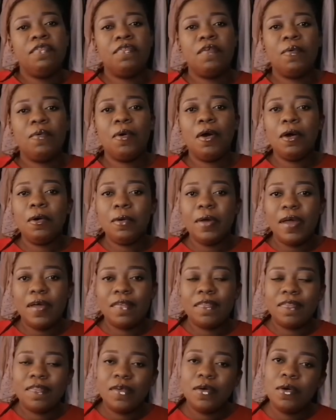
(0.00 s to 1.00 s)
So while we
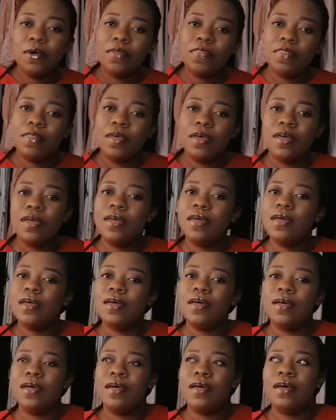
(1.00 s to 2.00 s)
are still on
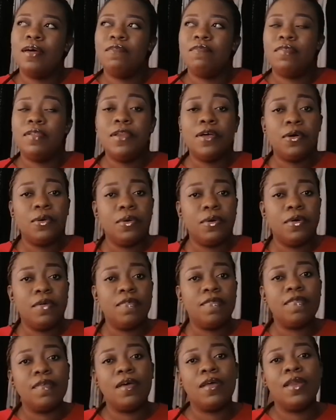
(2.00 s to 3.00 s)
the
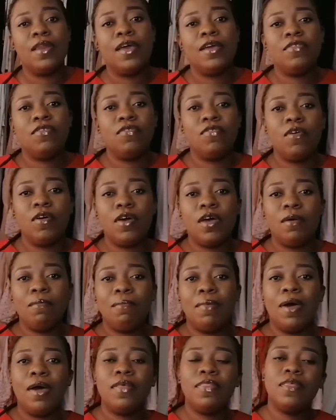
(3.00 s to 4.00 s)
florals, I'd like to talk
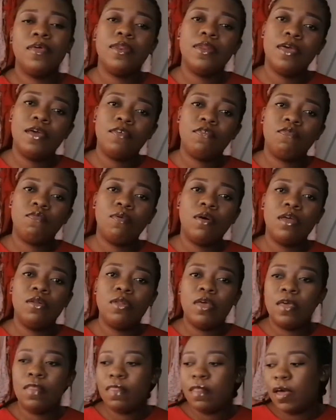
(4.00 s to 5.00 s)
about the next
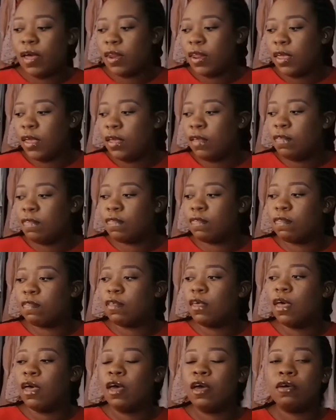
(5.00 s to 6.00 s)
one, and that is
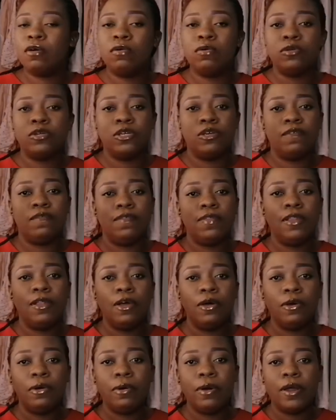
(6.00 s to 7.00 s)
Gucci
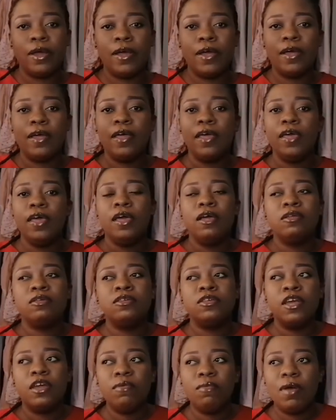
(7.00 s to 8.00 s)
Flora.
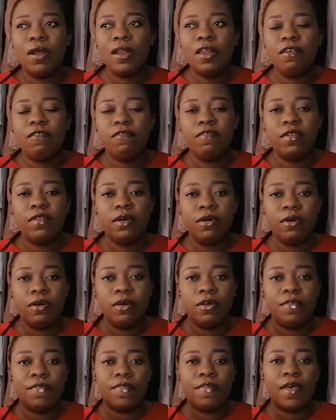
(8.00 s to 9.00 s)
Generally,
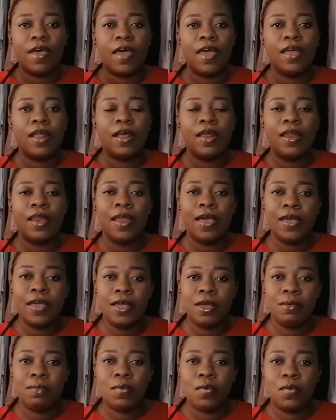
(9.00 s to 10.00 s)
florals are
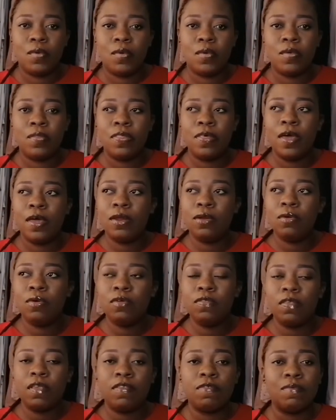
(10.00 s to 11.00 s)
likable. They are
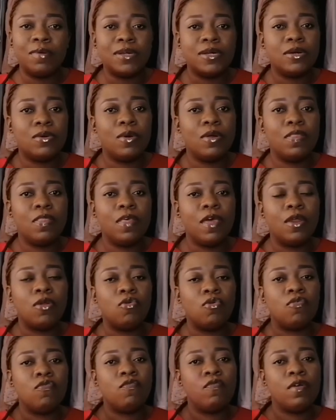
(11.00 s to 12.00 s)
not, especially when they are
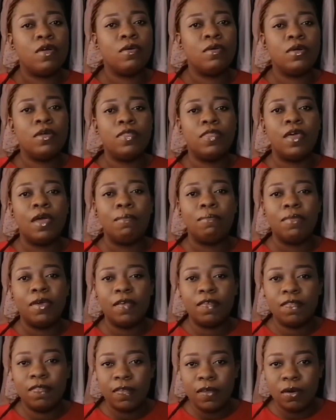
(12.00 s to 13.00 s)
not very, they are
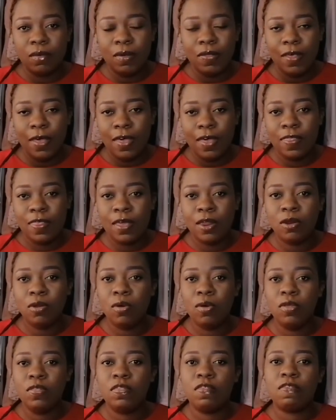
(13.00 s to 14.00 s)
mixed in with other
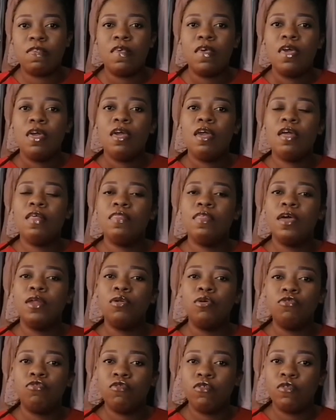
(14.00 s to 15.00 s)
notes and
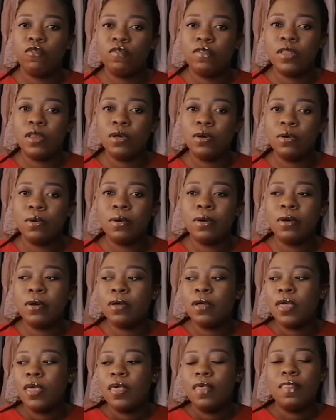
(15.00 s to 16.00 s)
they're not too
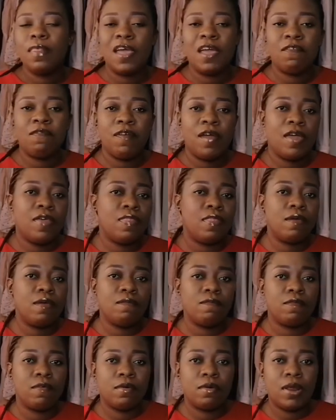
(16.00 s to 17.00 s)
floral, I find
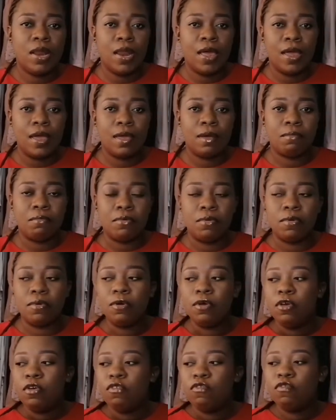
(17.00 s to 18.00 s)
them very
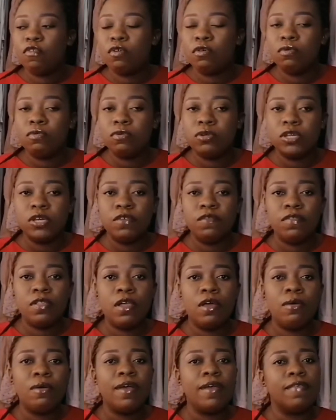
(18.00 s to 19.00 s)
likable. So Gucci
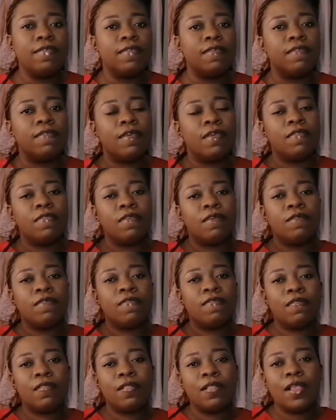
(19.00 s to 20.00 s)
Flora is a
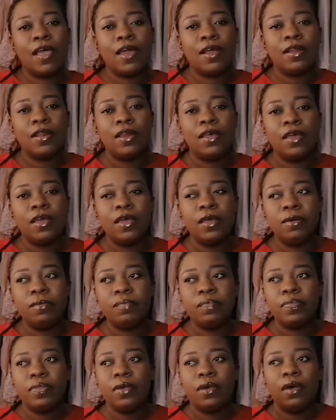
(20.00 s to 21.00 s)

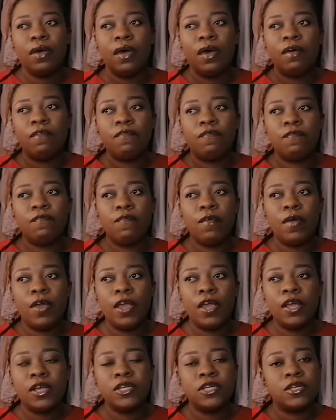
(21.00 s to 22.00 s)
slightly
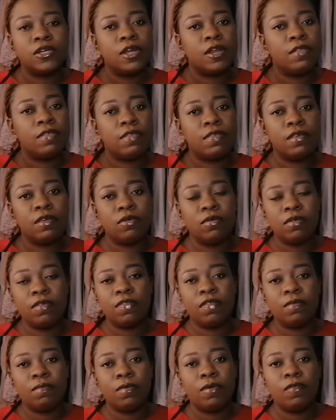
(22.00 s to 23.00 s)
fresh and
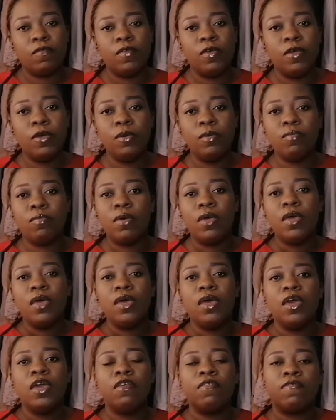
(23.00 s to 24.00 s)
citrusy perfume.
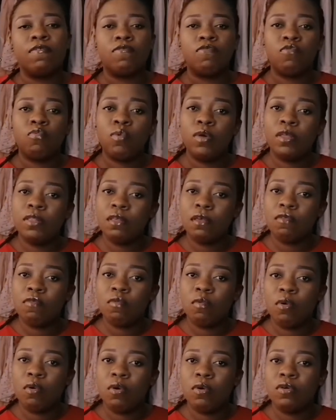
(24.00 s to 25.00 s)
It's sweet
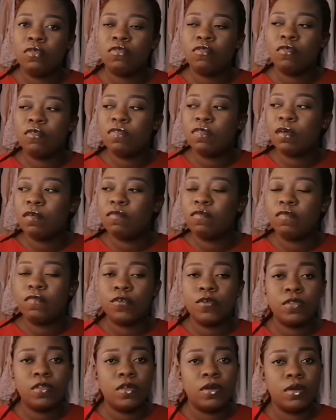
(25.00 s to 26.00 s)
as well. It's got some
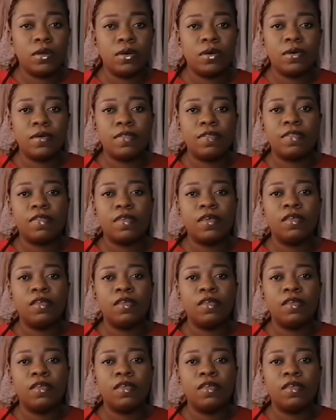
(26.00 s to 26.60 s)
fruity notes.